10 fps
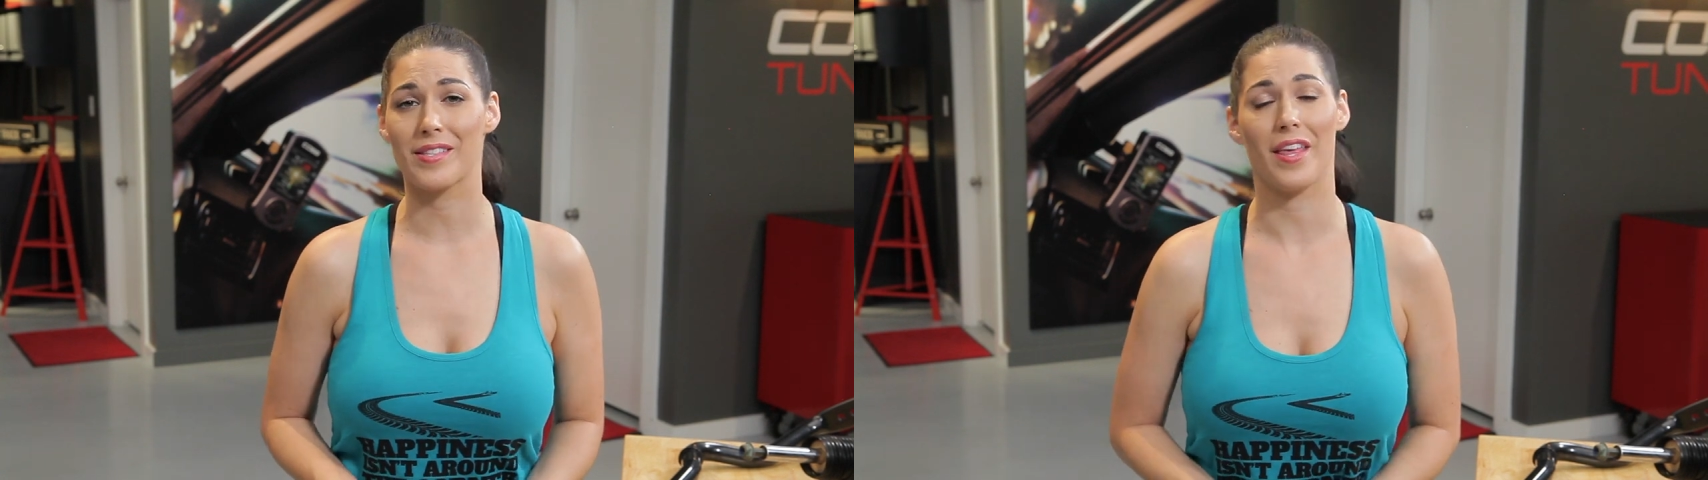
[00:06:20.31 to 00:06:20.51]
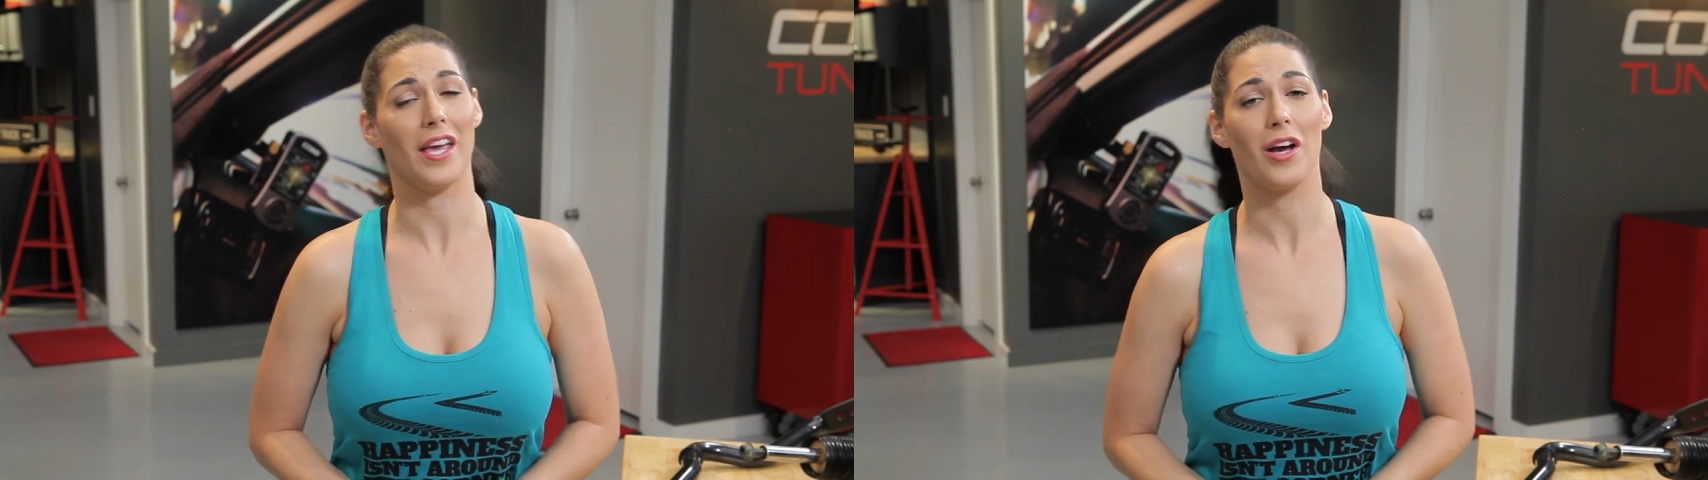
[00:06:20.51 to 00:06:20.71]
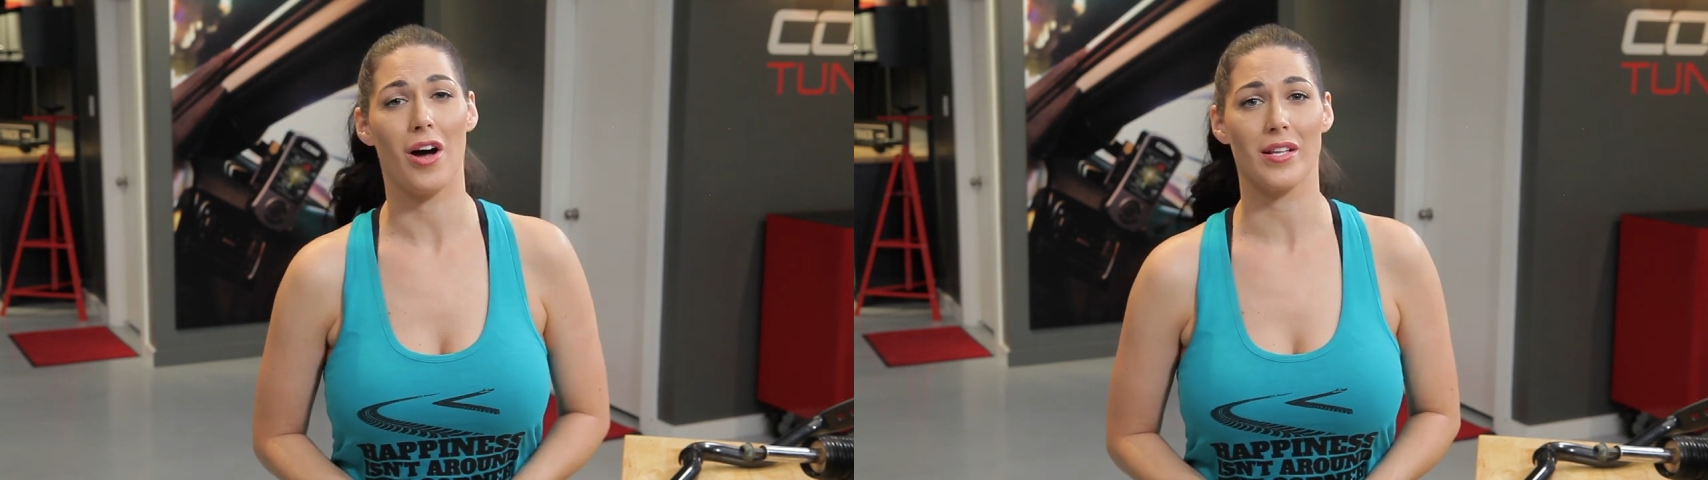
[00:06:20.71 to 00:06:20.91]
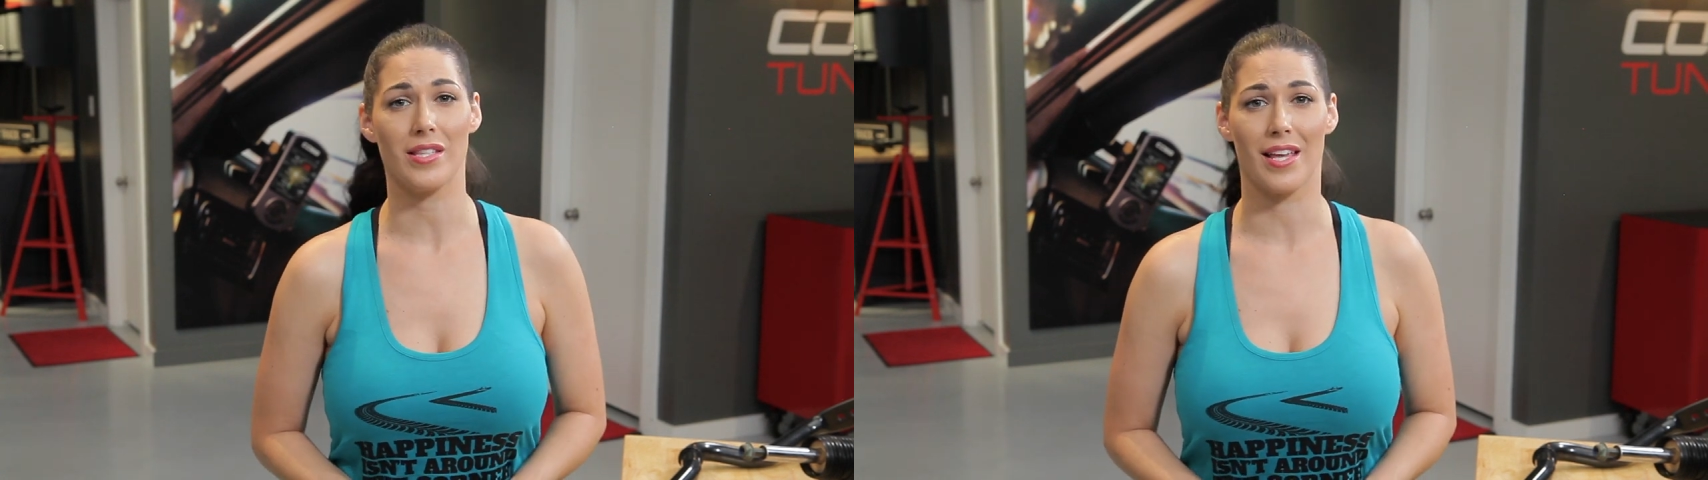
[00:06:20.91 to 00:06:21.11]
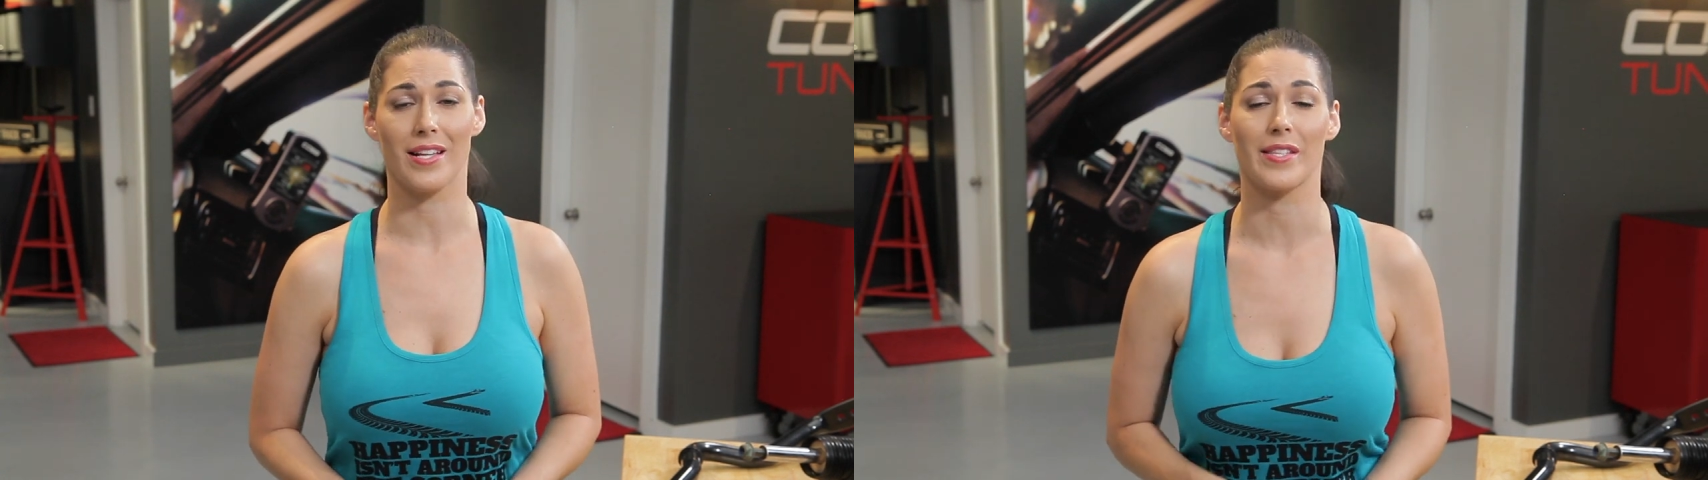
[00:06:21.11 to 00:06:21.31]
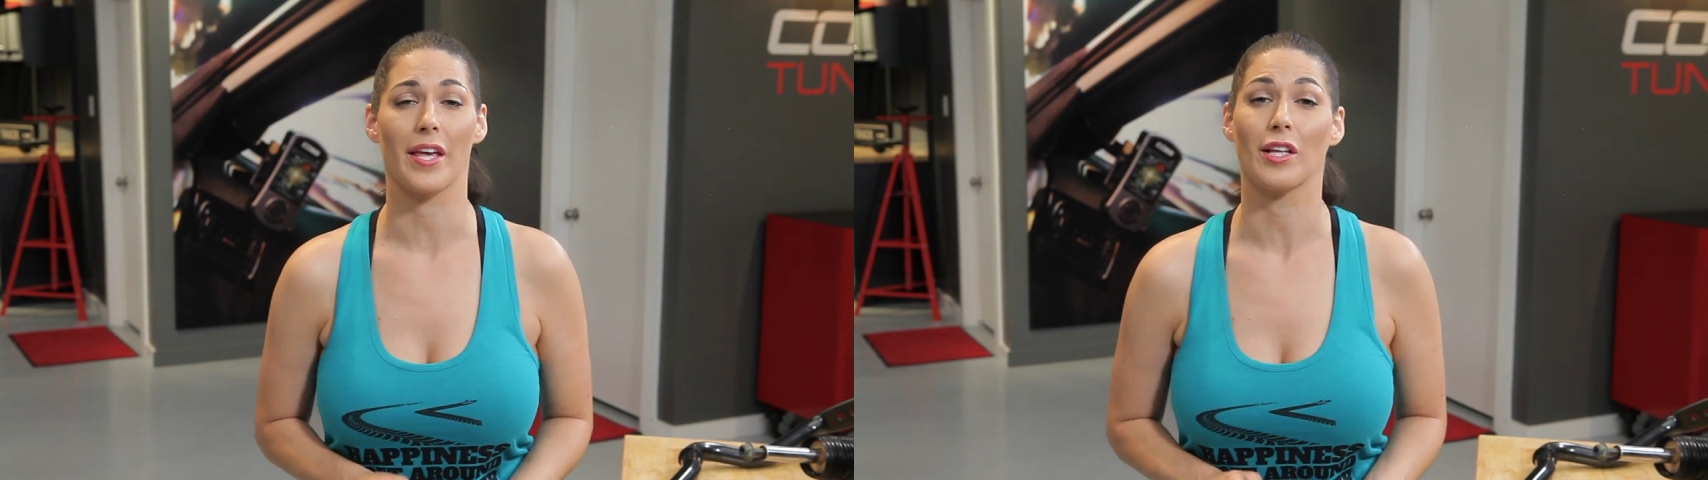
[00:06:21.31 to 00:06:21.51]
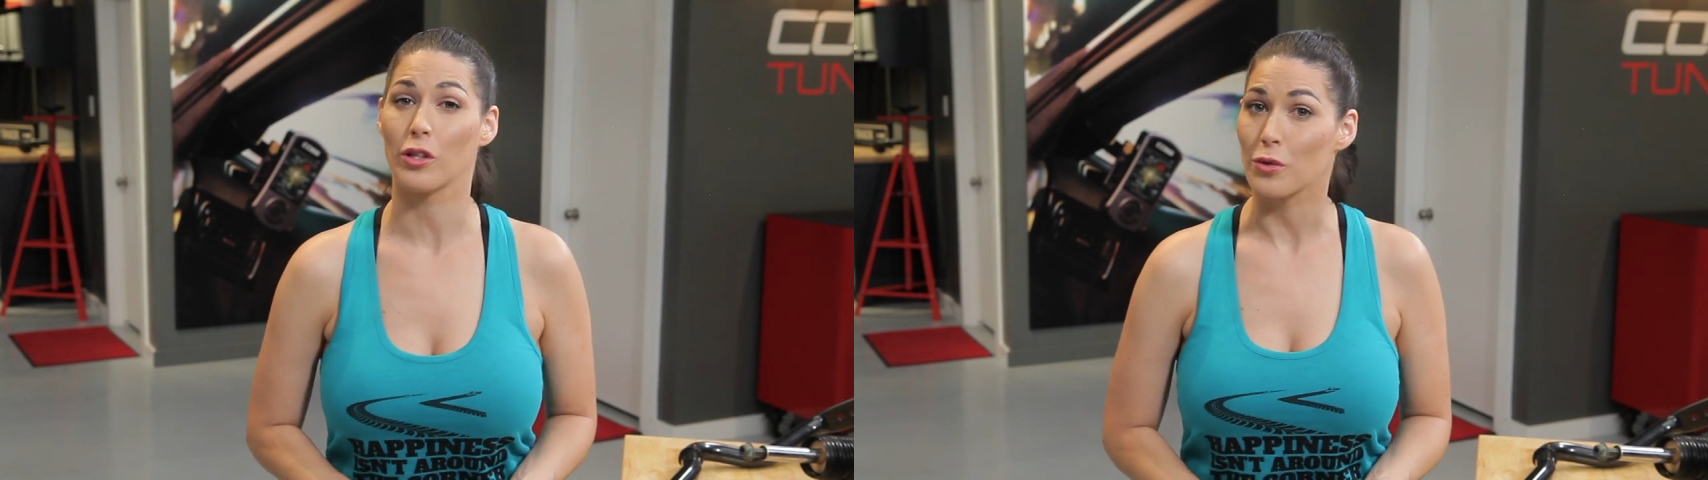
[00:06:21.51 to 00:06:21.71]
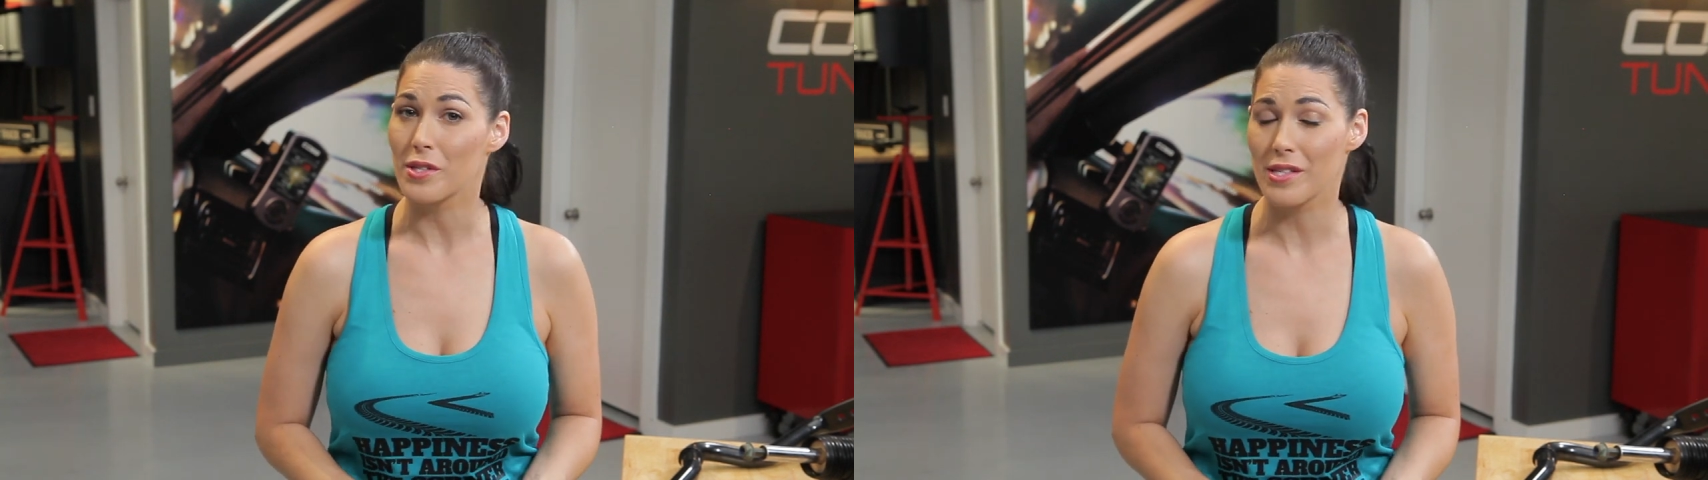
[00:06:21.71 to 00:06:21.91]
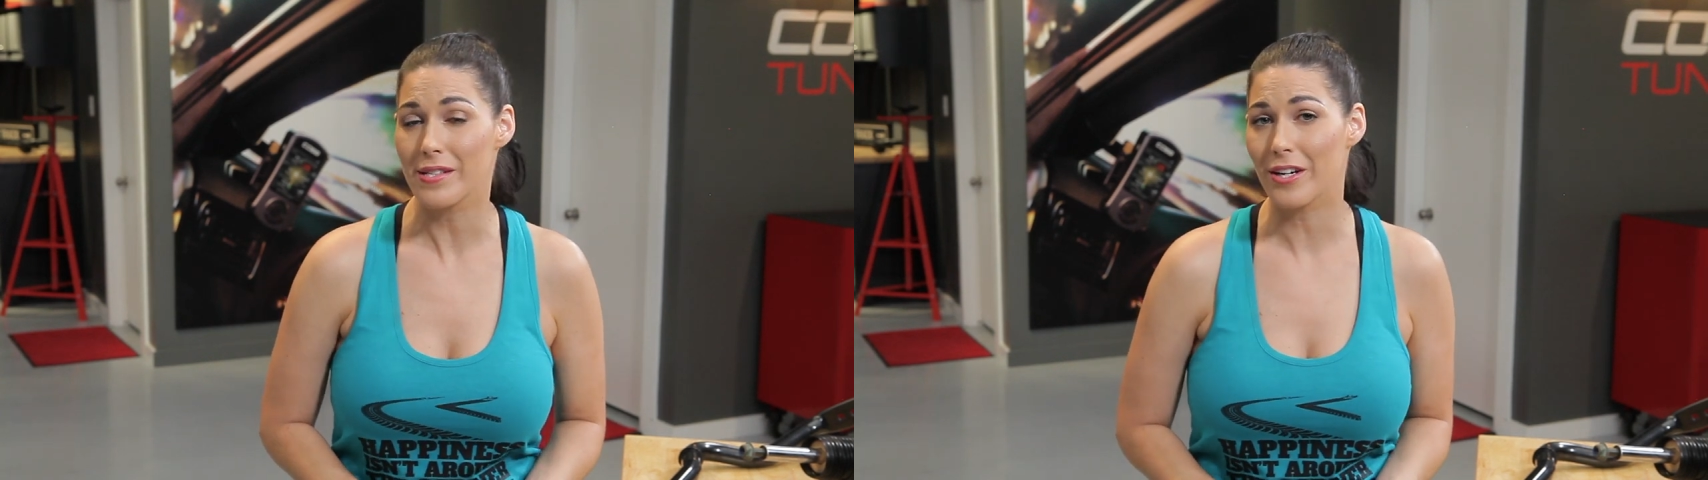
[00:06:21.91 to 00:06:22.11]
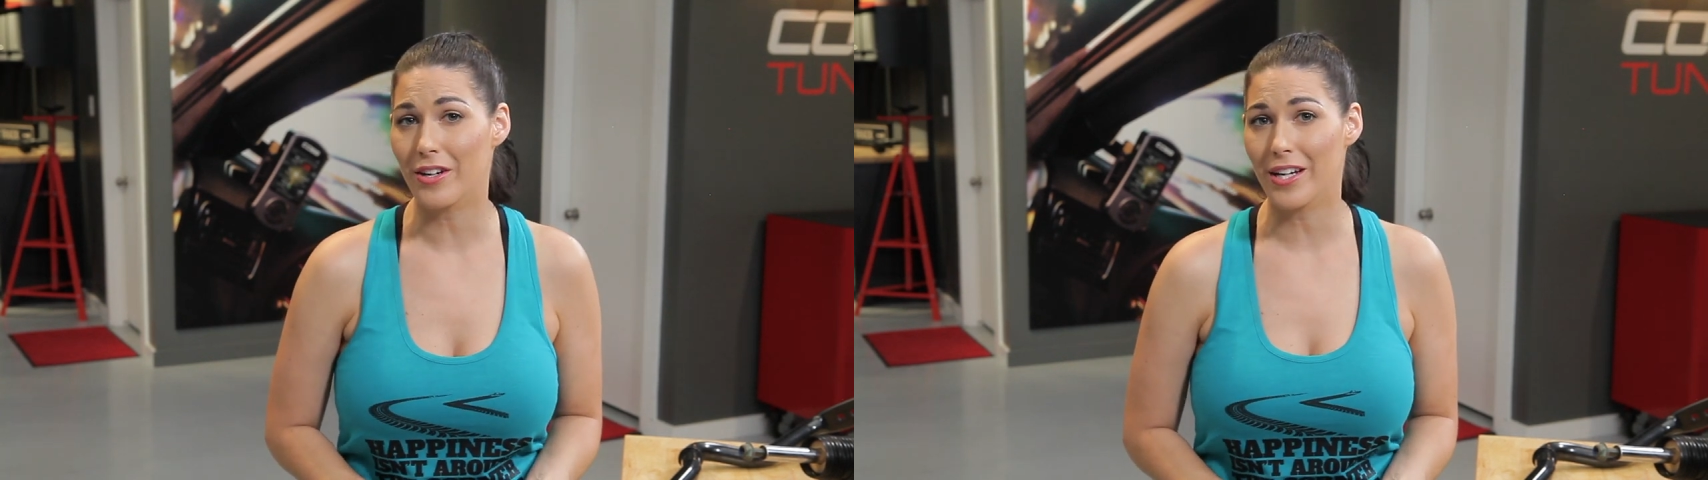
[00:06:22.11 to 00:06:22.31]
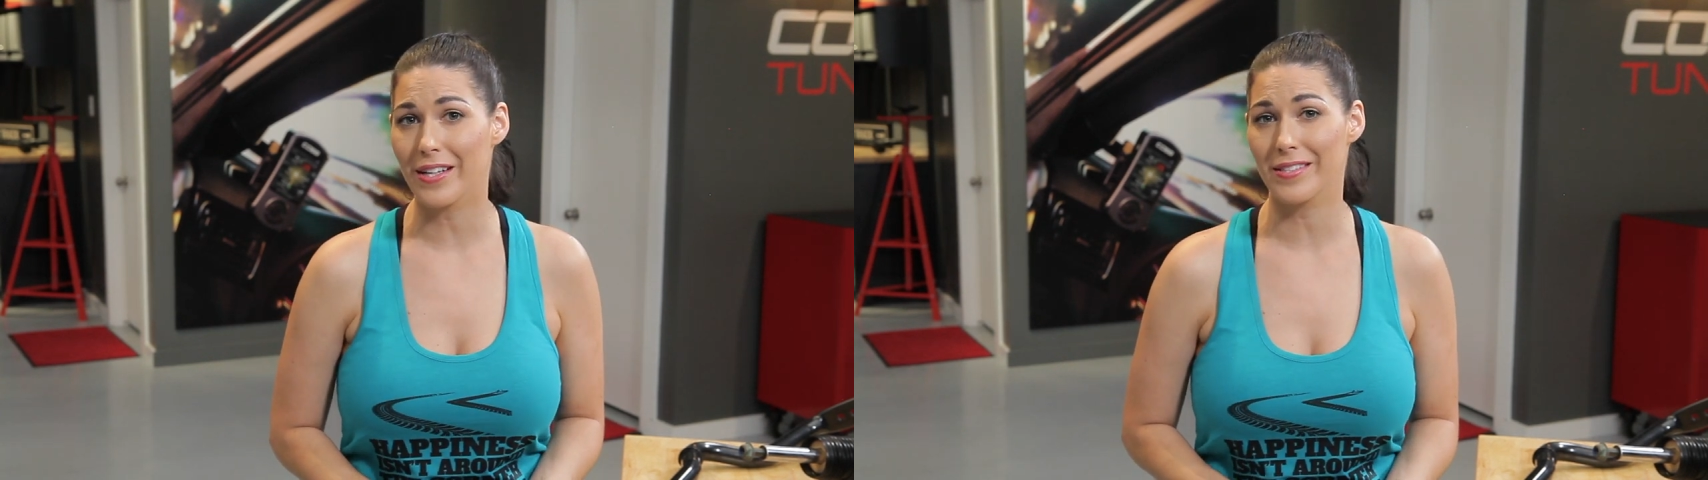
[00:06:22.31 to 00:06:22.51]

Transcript: they can cause things like loose steering,